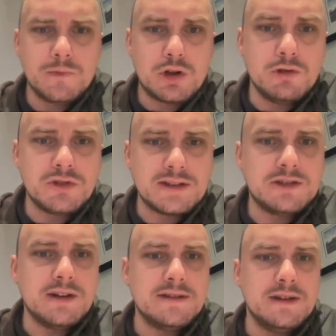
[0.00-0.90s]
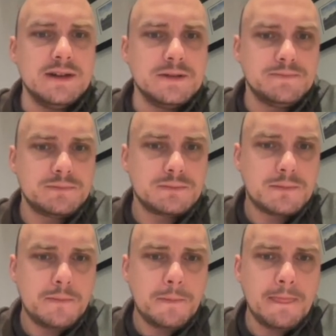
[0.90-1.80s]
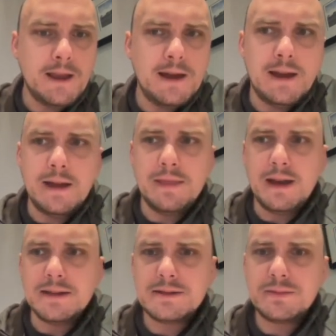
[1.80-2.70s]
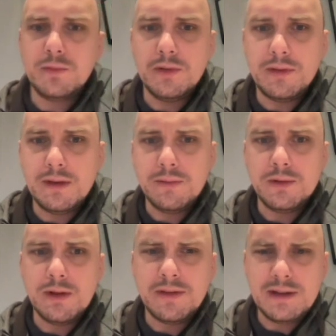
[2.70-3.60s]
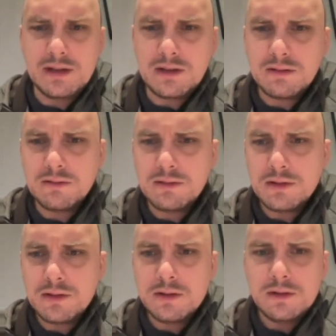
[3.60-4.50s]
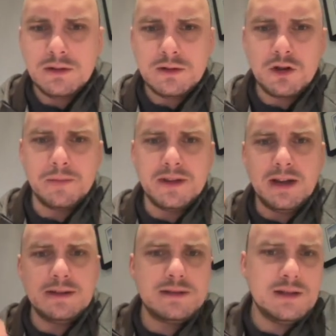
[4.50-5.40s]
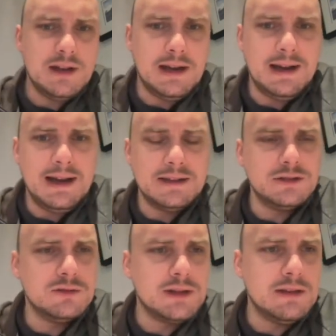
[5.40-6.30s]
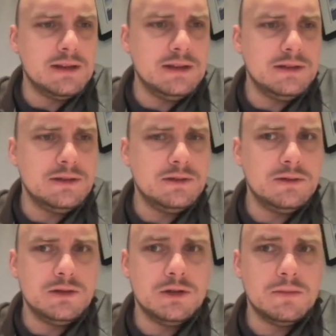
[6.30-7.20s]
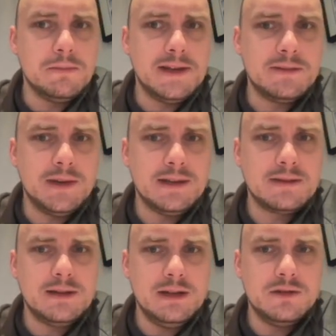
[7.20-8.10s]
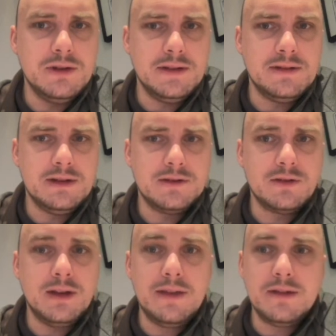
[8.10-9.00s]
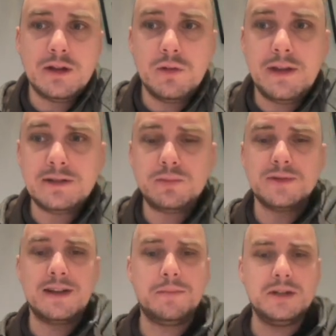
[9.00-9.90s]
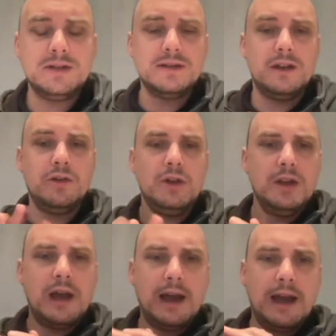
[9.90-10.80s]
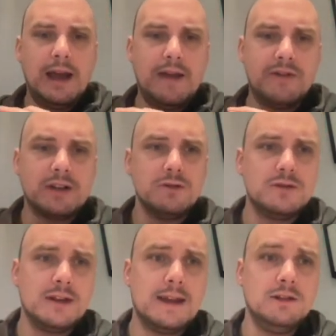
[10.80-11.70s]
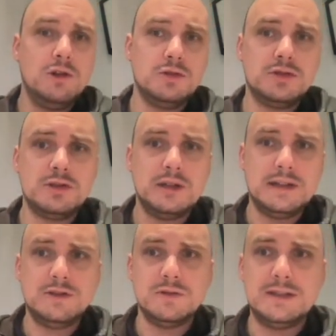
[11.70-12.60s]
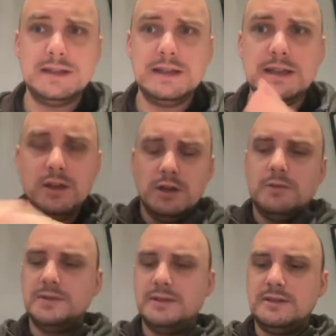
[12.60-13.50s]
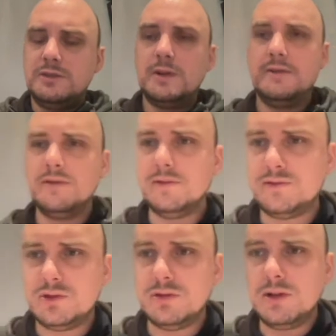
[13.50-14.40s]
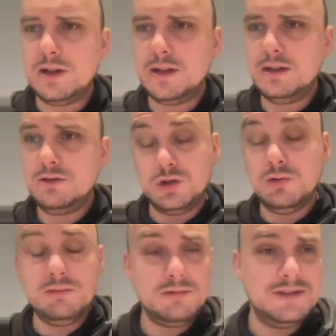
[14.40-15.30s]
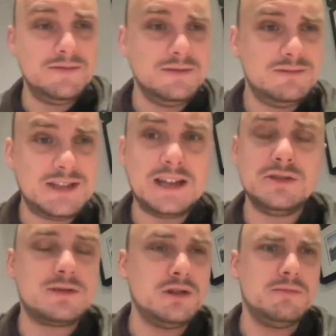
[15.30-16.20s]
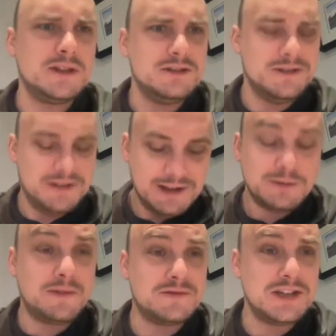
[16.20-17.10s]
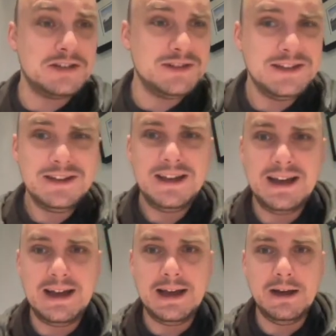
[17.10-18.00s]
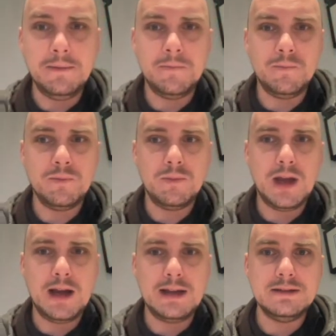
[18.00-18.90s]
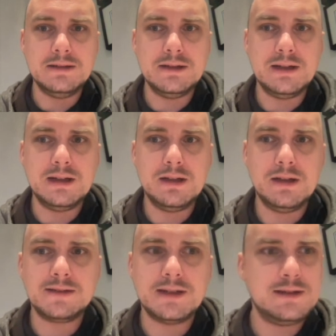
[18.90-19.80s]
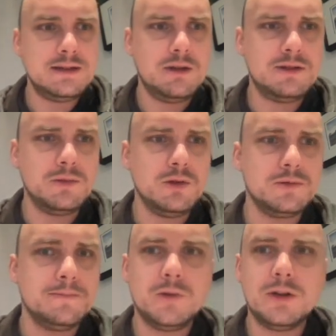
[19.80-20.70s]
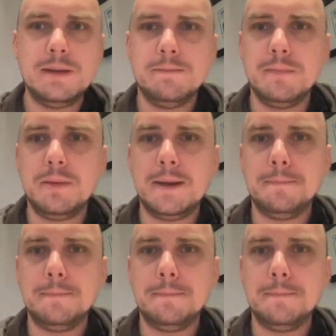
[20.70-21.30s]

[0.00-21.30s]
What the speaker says: Contract address, there it is. That's what they will, I think. Copy that and you'll get that into your MetaMask address there. So yeah, there you go. That's what's happening just now. Very close to getting launched. So today, what's this, the 12th of July, June even? January, oh my goodness, 12th of January. And excited to see how this one goes. Okay, bye-bye.